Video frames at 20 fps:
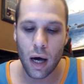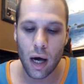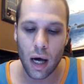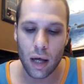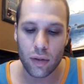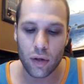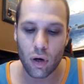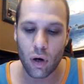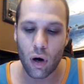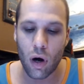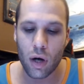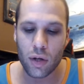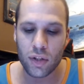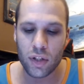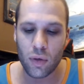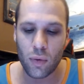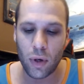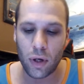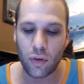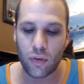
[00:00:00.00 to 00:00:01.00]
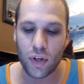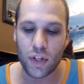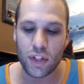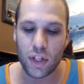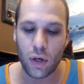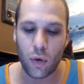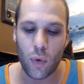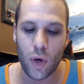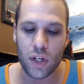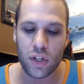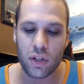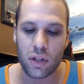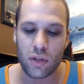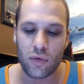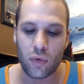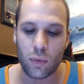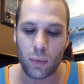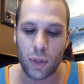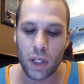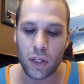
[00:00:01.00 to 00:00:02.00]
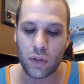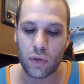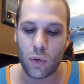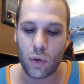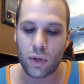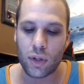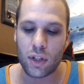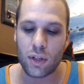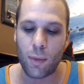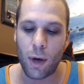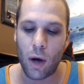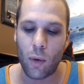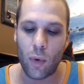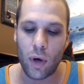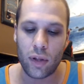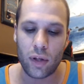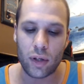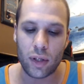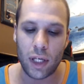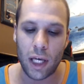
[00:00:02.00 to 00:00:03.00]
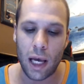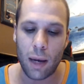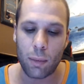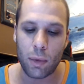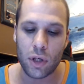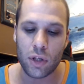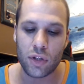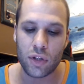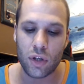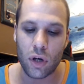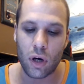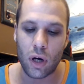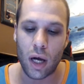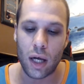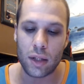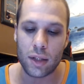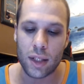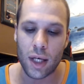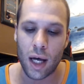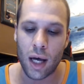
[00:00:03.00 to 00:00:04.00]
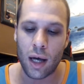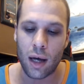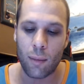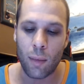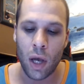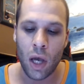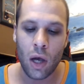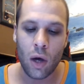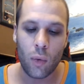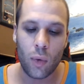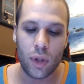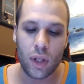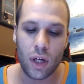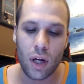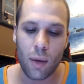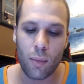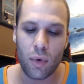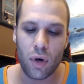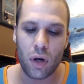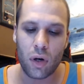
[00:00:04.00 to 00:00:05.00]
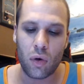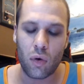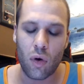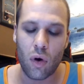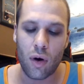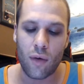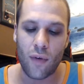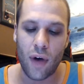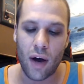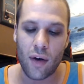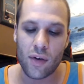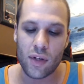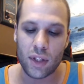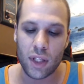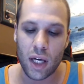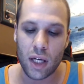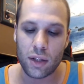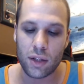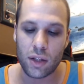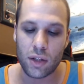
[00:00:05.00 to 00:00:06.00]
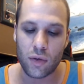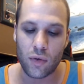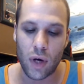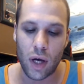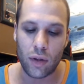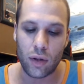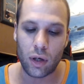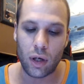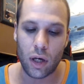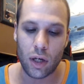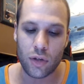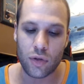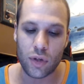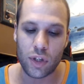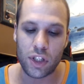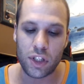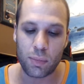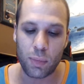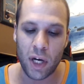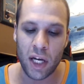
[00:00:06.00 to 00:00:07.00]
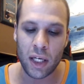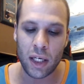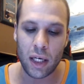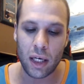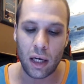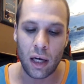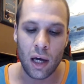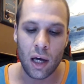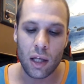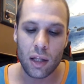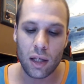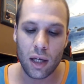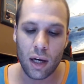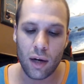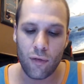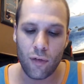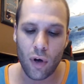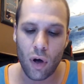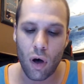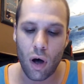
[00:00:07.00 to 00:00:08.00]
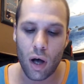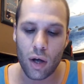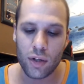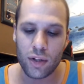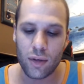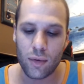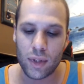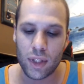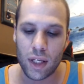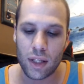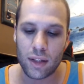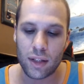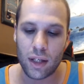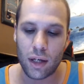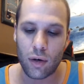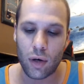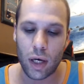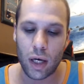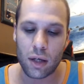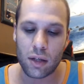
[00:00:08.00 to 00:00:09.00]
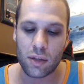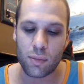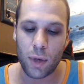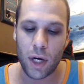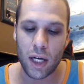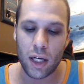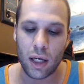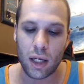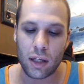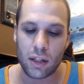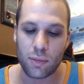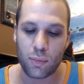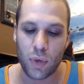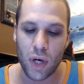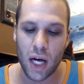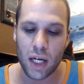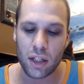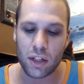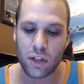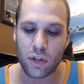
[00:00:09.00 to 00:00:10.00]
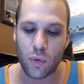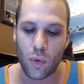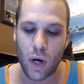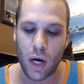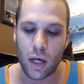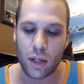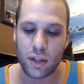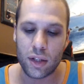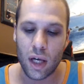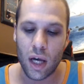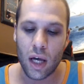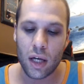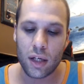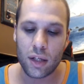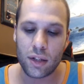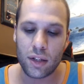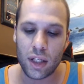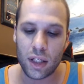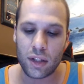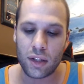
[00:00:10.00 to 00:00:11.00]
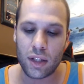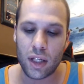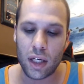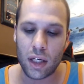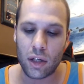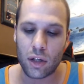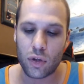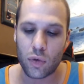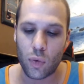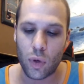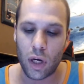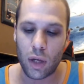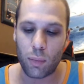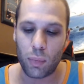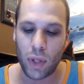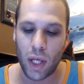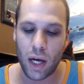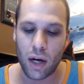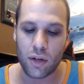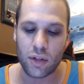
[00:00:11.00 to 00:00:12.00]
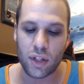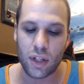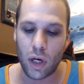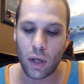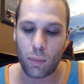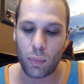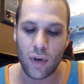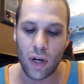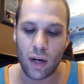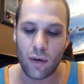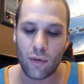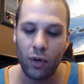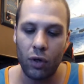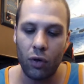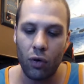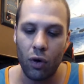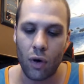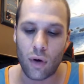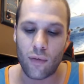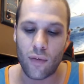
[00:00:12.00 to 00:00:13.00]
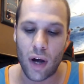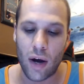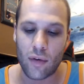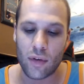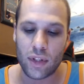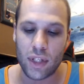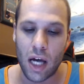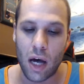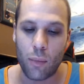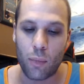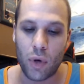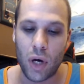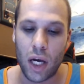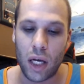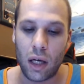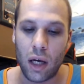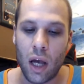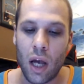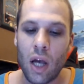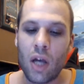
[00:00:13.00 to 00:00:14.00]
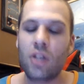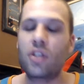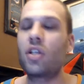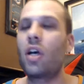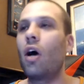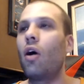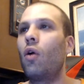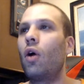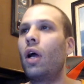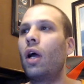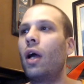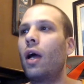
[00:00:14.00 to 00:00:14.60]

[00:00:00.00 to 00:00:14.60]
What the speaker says: There are also increasing questions from league sources about whether camp can start on time with the number of coronavirus cases around the country spiking. The NFL also is considering expanding its practice squads to 16 to 20 players in the event of a coronavirus outbreak. So,